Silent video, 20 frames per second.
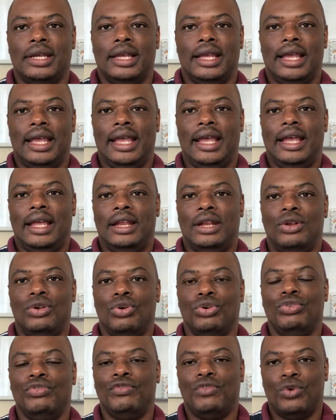and
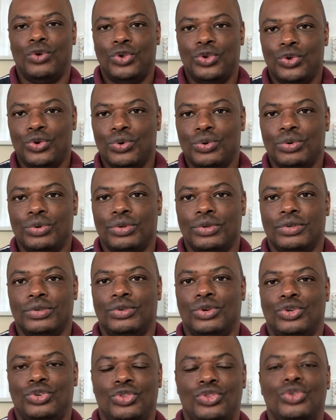not for you,
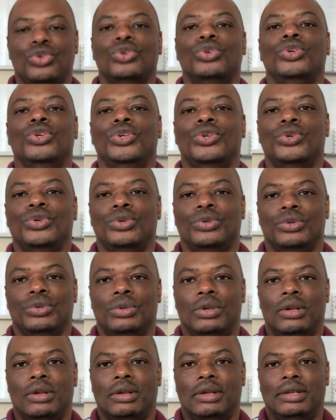not through you.
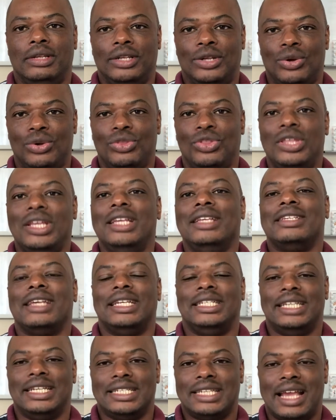Things are
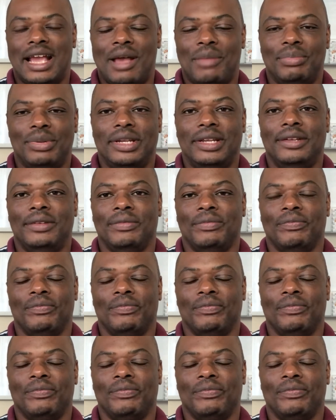just happening.